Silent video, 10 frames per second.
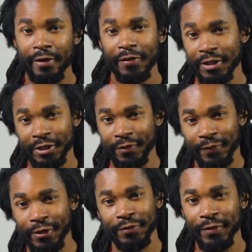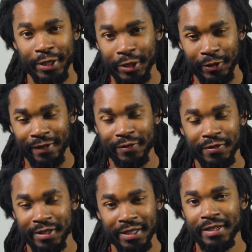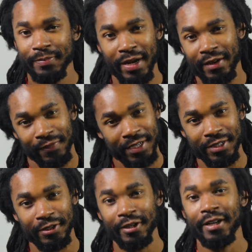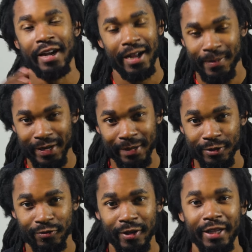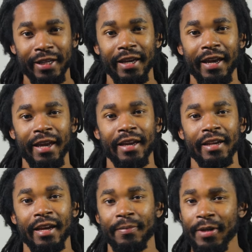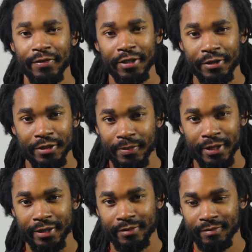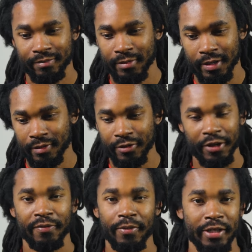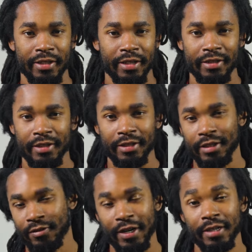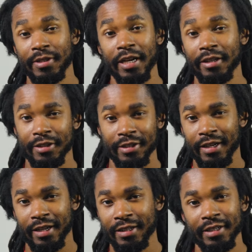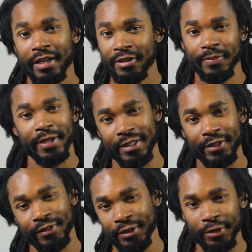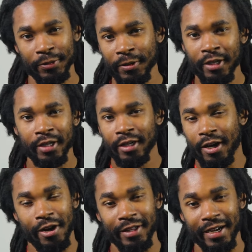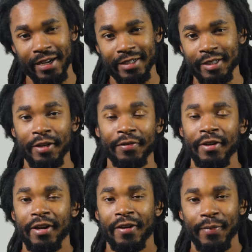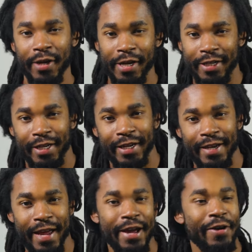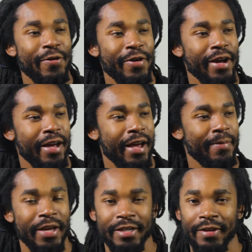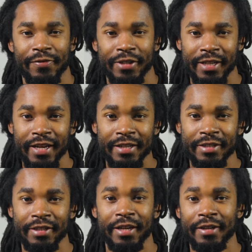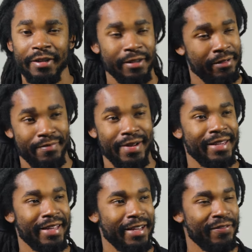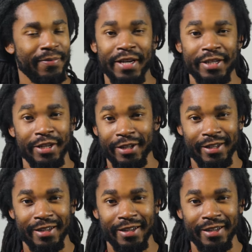Now, this is your first video that you've seen my face on. Hi, my name is Relly, and I make videos about the creative process and then just random challenges that I challenge myself to do, all that kind of stuff. But now I'm at a different stage in my life, my young